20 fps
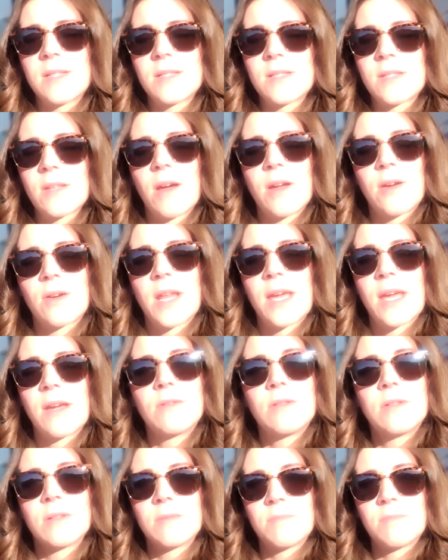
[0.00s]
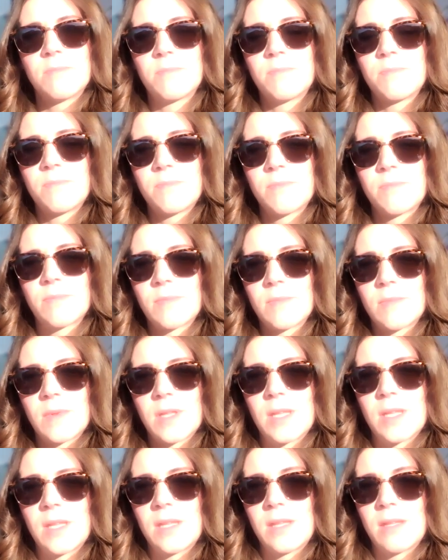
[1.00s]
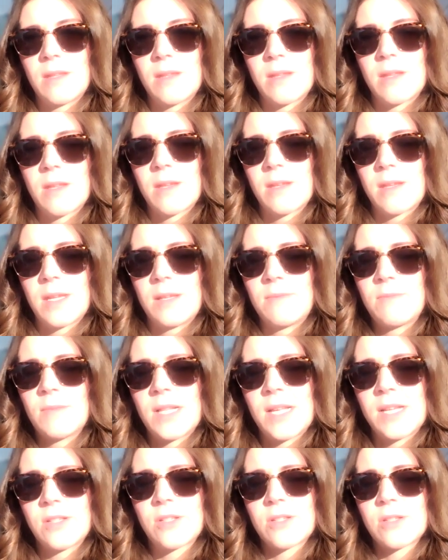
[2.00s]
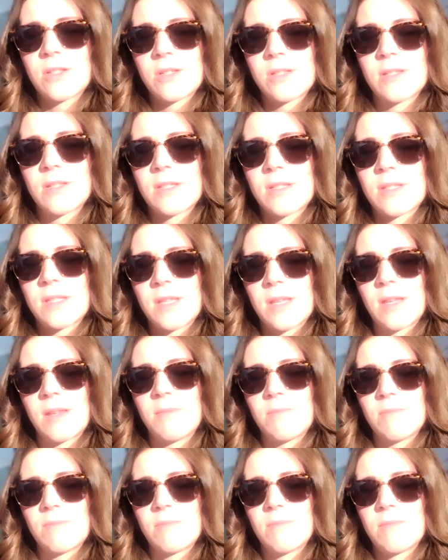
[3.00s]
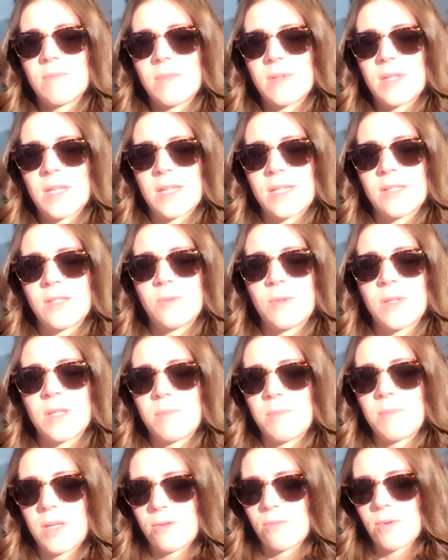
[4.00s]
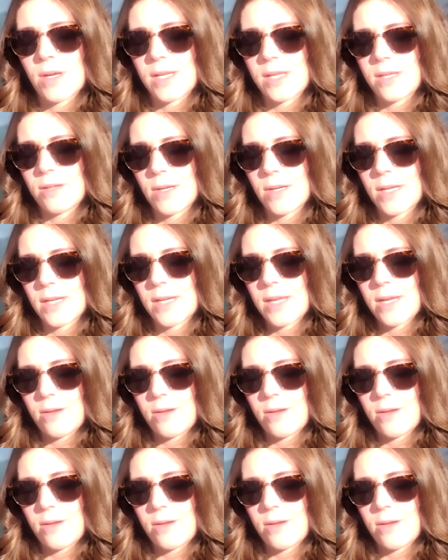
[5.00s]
desired outcome in relation to this theme that is with me right here, right now.